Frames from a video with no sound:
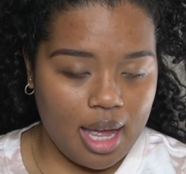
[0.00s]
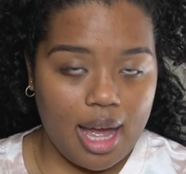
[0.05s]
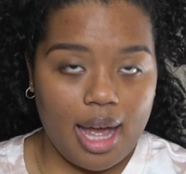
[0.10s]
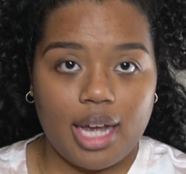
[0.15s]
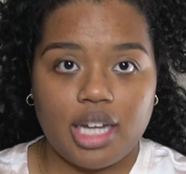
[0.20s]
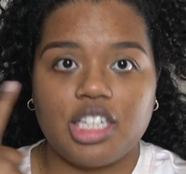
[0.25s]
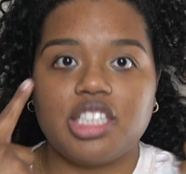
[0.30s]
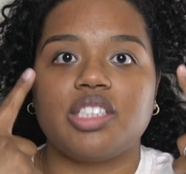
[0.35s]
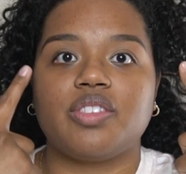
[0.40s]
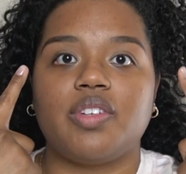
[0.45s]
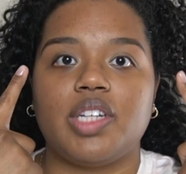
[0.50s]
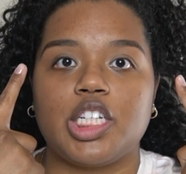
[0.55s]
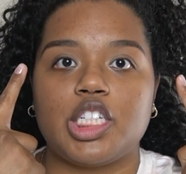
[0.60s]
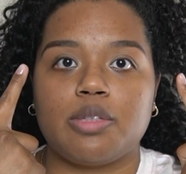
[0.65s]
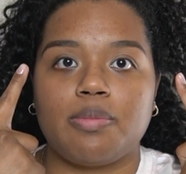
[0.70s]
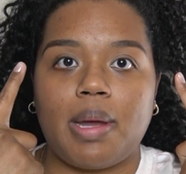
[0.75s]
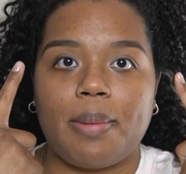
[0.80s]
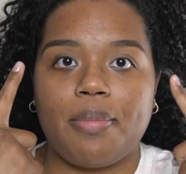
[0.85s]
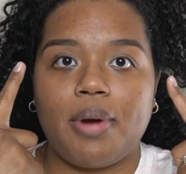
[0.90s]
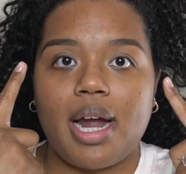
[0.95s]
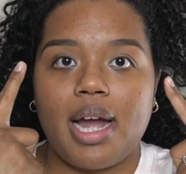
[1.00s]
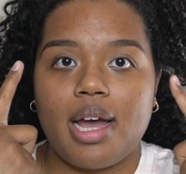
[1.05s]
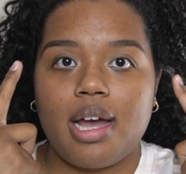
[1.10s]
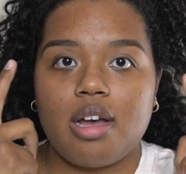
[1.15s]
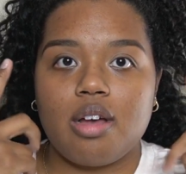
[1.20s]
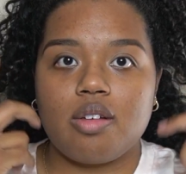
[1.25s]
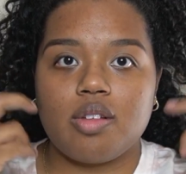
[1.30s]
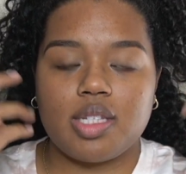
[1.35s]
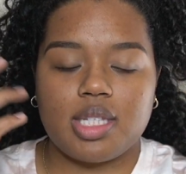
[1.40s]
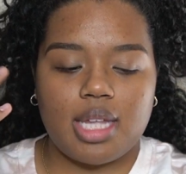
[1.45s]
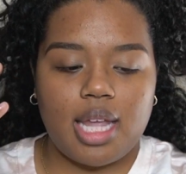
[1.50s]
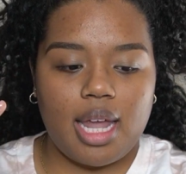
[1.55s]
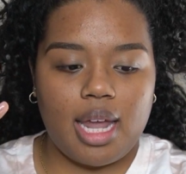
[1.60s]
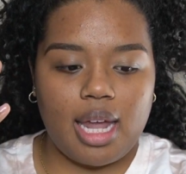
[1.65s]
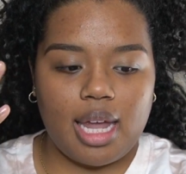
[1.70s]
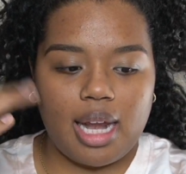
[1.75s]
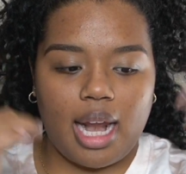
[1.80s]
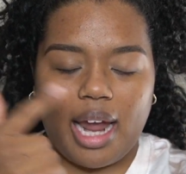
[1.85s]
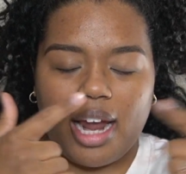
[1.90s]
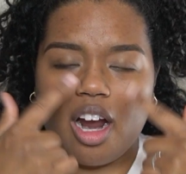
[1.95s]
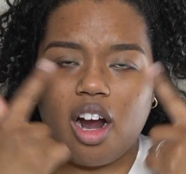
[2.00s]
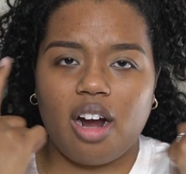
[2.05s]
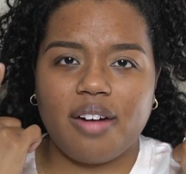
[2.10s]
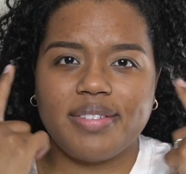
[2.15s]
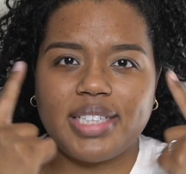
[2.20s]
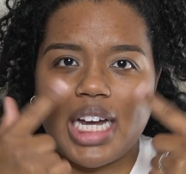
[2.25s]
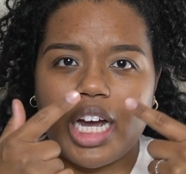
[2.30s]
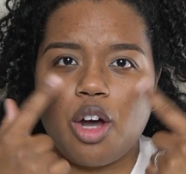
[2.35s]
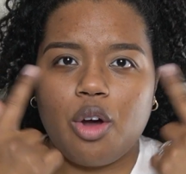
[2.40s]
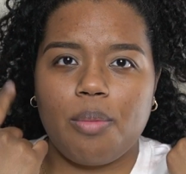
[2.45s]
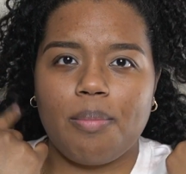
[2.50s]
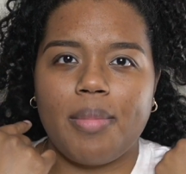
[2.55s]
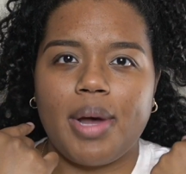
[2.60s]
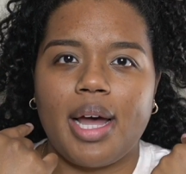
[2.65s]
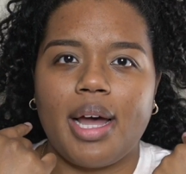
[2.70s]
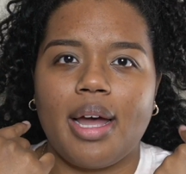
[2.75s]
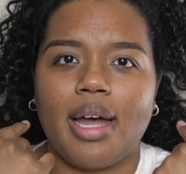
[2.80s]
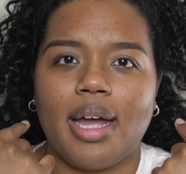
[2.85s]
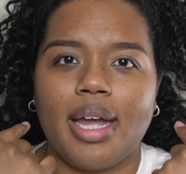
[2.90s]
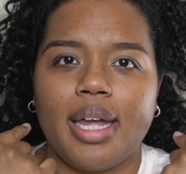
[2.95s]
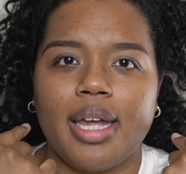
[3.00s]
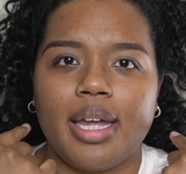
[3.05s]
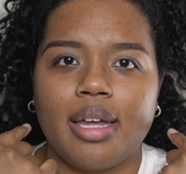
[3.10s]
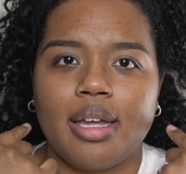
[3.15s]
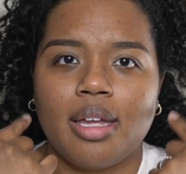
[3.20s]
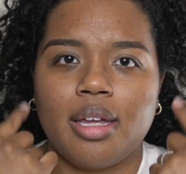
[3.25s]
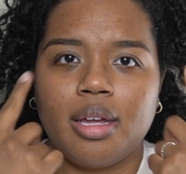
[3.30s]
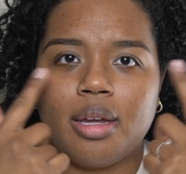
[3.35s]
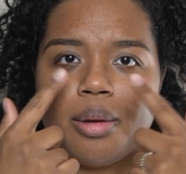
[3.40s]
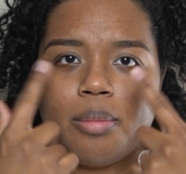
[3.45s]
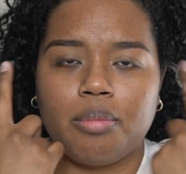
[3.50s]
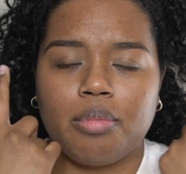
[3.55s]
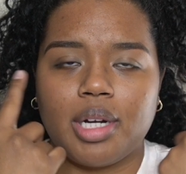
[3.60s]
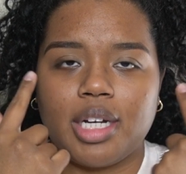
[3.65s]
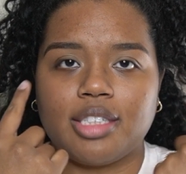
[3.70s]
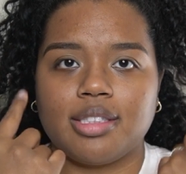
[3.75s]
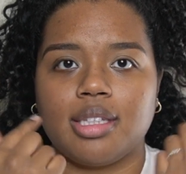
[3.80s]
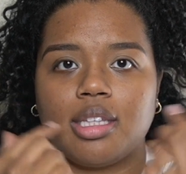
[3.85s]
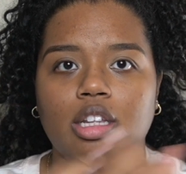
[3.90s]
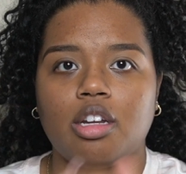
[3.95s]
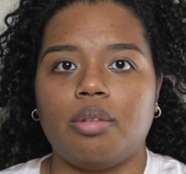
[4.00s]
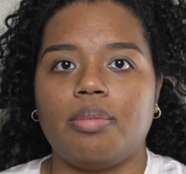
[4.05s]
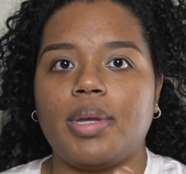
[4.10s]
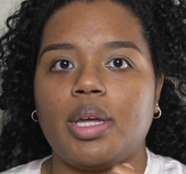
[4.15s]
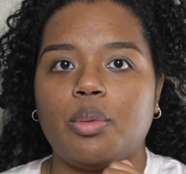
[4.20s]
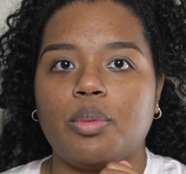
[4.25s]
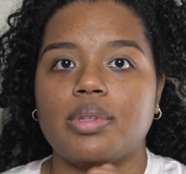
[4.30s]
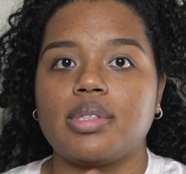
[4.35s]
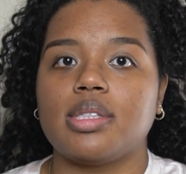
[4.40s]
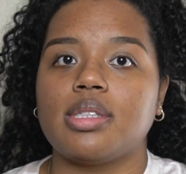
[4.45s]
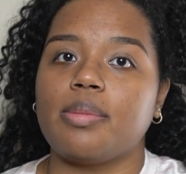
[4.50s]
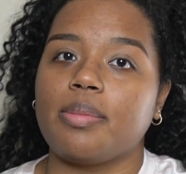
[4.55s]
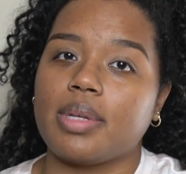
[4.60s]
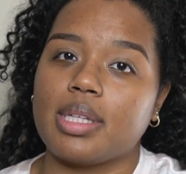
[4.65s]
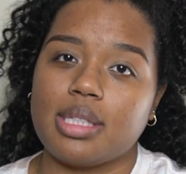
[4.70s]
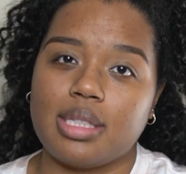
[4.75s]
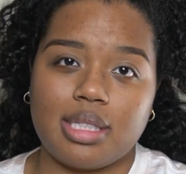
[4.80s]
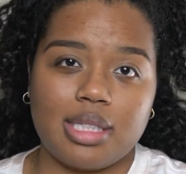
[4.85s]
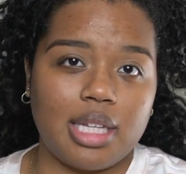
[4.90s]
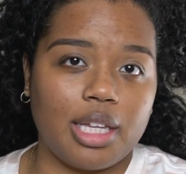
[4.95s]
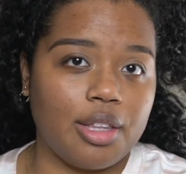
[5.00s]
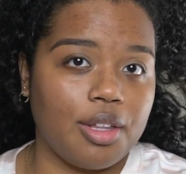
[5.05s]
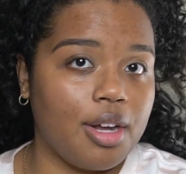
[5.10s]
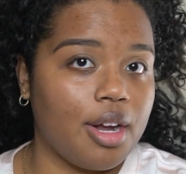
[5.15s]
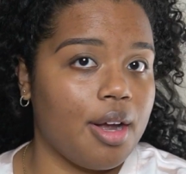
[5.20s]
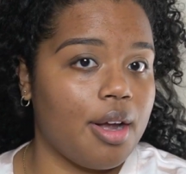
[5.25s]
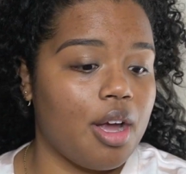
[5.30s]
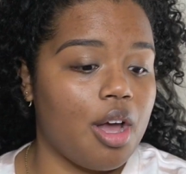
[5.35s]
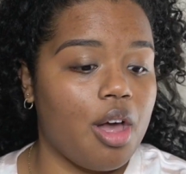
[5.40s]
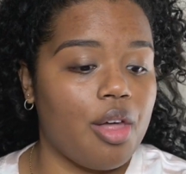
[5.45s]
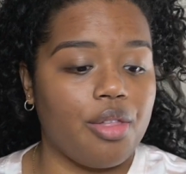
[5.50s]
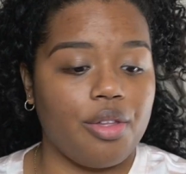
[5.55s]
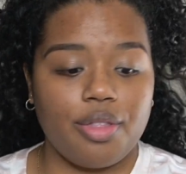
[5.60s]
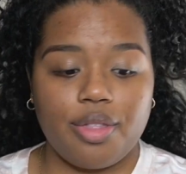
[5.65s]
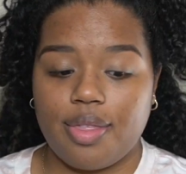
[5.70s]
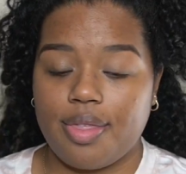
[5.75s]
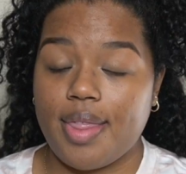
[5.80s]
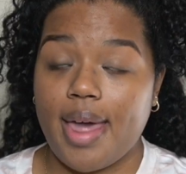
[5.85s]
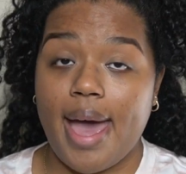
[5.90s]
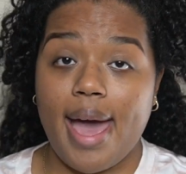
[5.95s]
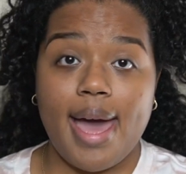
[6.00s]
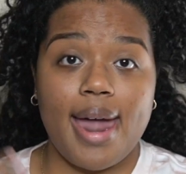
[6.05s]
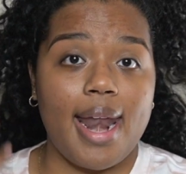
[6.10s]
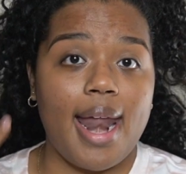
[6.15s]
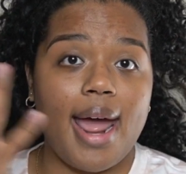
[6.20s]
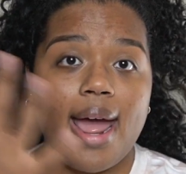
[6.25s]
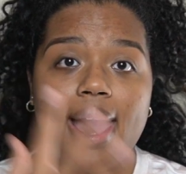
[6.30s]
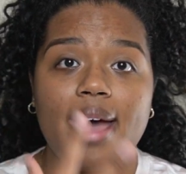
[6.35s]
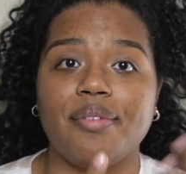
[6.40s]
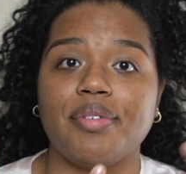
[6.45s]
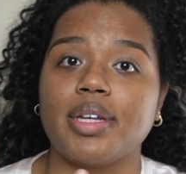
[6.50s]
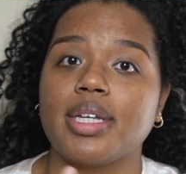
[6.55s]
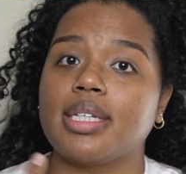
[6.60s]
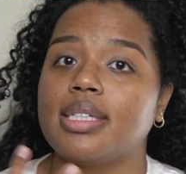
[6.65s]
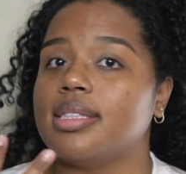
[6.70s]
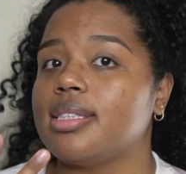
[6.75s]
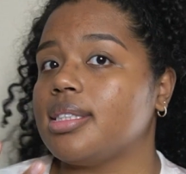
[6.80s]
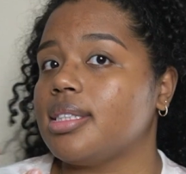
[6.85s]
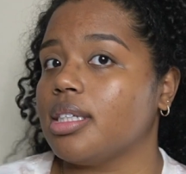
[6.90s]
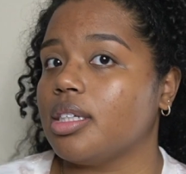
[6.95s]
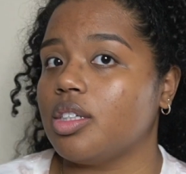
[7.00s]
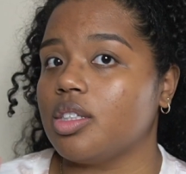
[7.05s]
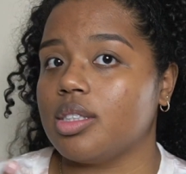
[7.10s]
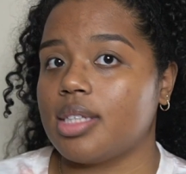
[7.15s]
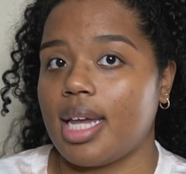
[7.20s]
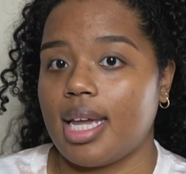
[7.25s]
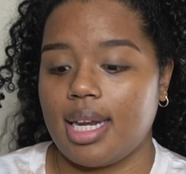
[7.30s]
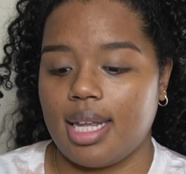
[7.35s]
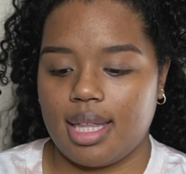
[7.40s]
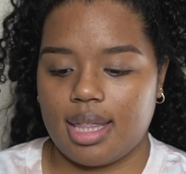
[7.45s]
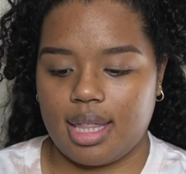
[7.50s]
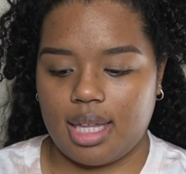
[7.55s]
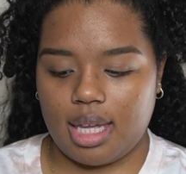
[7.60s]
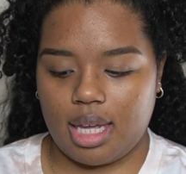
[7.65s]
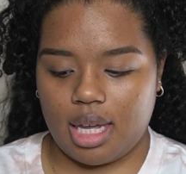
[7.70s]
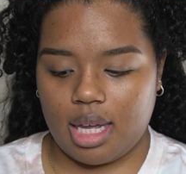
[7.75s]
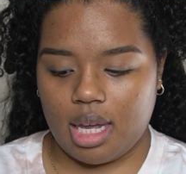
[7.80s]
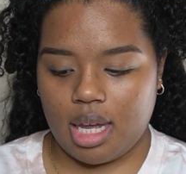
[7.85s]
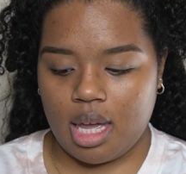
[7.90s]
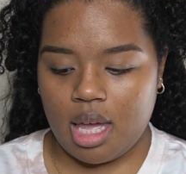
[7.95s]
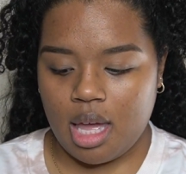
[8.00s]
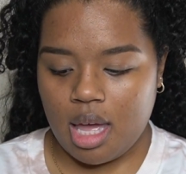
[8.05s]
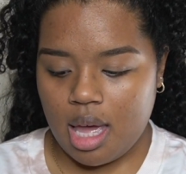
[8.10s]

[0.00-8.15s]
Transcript: I just finished my brows and I carved out my brows a little bit with some concealer. Other than that, I haven't concealed anything.